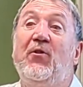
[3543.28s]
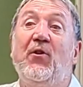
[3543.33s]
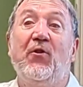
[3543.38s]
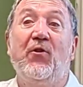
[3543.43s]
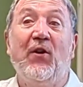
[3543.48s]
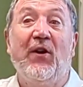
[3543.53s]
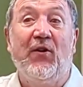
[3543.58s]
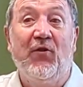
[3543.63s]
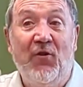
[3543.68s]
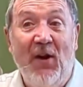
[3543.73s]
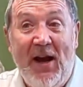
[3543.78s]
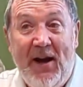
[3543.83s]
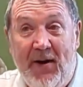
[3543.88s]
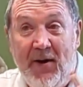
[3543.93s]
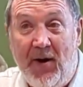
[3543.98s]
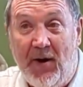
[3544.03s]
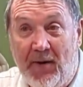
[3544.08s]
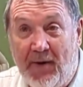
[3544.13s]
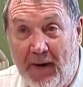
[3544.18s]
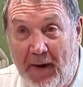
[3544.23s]

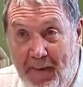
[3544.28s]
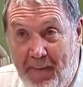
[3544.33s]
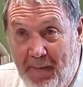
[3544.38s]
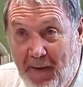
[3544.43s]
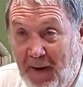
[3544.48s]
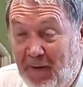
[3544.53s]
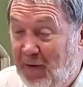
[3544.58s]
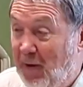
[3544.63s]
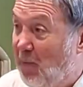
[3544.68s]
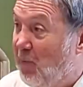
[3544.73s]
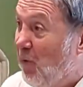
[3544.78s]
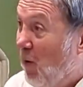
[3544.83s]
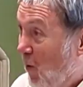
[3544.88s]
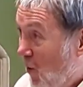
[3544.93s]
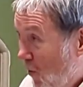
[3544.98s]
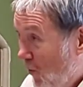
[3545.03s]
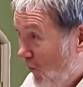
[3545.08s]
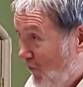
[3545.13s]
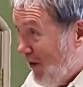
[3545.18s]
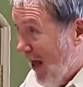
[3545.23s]
executor. I said, so
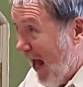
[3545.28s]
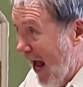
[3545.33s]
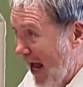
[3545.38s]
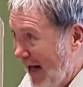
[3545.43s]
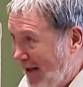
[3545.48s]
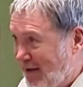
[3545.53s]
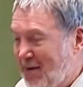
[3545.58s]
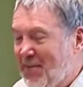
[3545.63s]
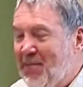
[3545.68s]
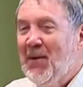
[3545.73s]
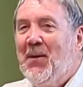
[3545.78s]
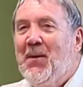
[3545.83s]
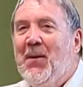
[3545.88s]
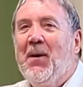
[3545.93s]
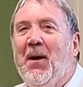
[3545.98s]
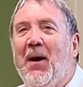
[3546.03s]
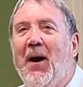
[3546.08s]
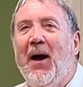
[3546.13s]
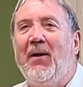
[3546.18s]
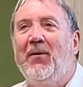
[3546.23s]
who's that?
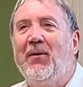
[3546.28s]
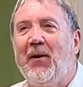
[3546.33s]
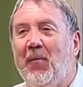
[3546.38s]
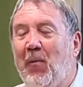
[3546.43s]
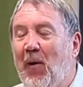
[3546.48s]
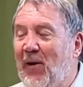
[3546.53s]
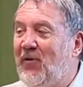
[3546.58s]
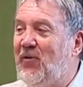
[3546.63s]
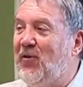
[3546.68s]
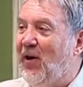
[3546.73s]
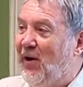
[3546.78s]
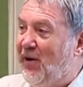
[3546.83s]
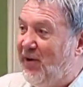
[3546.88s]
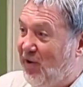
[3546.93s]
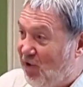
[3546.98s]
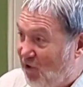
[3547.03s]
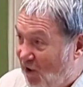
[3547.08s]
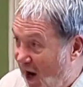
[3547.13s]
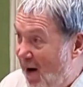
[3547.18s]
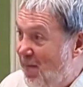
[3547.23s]
I said, well, it's
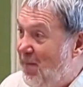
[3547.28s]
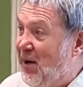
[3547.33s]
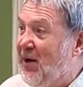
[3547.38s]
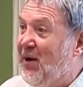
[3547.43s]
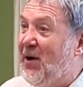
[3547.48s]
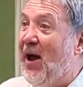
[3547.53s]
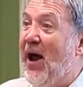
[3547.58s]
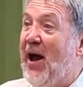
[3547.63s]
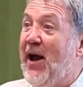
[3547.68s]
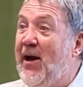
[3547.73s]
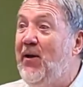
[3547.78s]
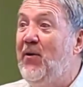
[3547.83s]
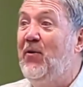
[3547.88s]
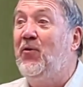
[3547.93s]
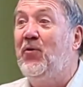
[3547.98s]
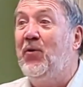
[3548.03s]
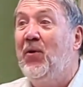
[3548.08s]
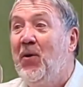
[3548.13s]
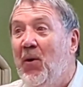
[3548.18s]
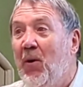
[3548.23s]
Simon Keynes,
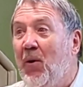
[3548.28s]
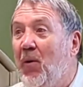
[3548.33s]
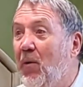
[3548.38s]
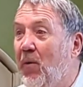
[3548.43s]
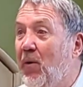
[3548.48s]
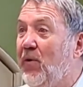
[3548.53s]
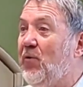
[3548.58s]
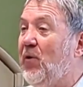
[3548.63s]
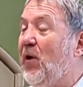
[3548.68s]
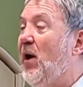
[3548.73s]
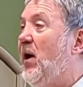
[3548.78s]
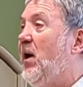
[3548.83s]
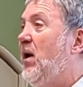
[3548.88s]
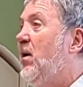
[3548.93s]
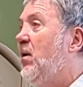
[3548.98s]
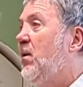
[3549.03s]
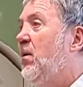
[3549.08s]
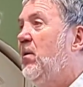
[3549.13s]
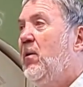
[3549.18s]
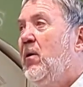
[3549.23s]
who is a
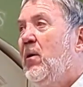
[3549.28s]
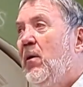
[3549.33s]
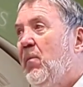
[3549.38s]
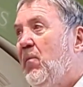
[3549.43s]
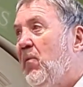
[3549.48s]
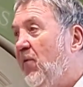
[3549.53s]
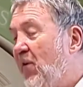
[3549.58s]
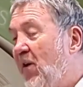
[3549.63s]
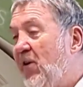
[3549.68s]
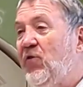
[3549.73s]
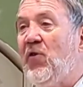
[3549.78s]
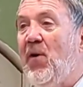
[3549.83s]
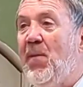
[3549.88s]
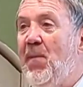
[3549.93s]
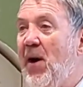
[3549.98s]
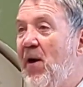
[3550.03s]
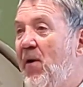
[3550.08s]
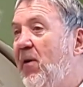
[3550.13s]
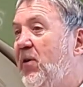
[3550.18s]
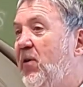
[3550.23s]
Professor
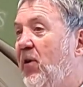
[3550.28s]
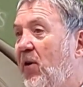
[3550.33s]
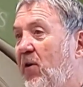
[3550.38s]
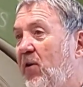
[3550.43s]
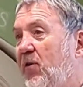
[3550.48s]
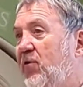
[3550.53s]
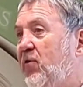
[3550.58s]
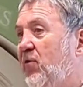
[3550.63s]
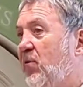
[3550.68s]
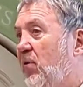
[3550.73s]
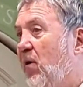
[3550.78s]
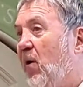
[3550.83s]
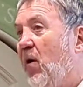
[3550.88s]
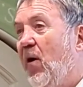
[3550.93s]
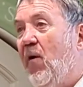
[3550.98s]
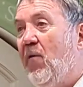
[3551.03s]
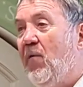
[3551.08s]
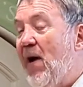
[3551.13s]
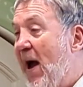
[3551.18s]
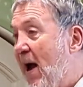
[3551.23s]
Emeritus
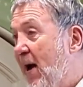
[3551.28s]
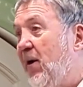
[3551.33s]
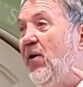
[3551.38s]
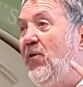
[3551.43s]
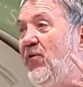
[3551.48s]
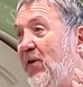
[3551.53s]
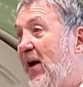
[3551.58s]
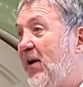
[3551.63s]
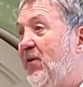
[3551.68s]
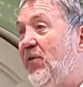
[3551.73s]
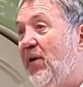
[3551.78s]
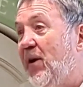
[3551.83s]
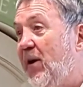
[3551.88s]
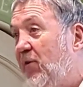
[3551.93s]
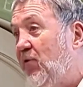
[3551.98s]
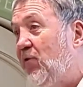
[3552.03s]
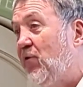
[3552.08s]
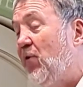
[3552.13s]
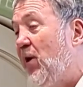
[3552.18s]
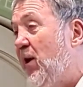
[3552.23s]
of Anglo-Saxon
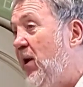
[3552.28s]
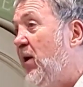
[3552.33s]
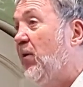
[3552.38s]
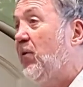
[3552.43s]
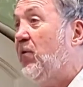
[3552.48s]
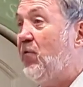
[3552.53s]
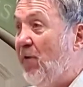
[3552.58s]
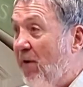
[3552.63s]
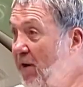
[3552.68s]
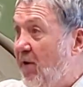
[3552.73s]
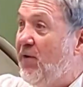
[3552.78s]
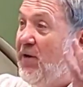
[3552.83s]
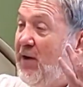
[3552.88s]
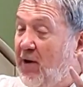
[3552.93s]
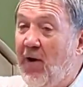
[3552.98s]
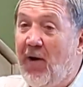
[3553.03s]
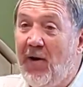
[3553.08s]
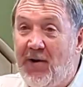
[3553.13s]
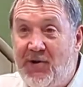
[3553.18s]
History at Trinity College,